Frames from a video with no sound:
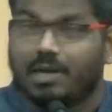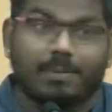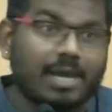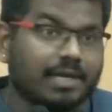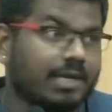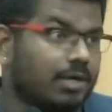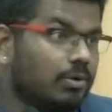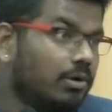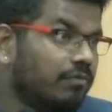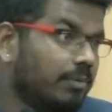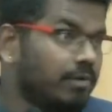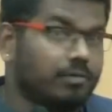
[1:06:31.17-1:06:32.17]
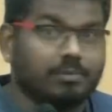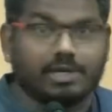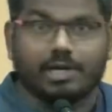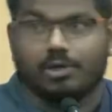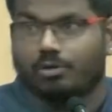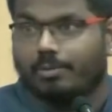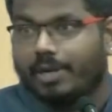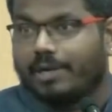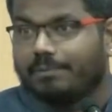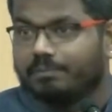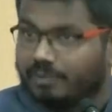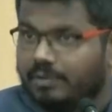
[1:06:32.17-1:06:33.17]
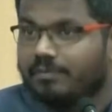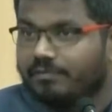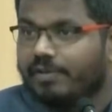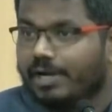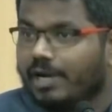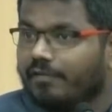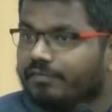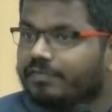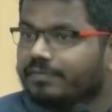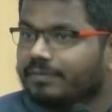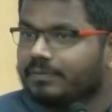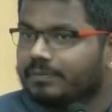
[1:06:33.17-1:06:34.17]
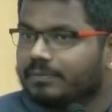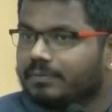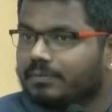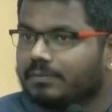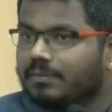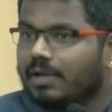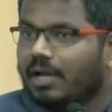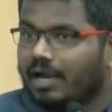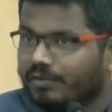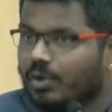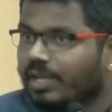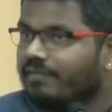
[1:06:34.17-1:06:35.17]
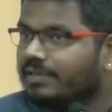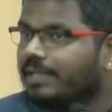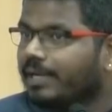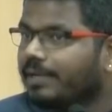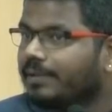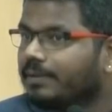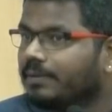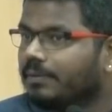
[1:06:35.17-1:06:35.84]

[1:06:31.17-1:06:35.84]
A man can do a woman can do a man. Fair enough? Are we okay with that?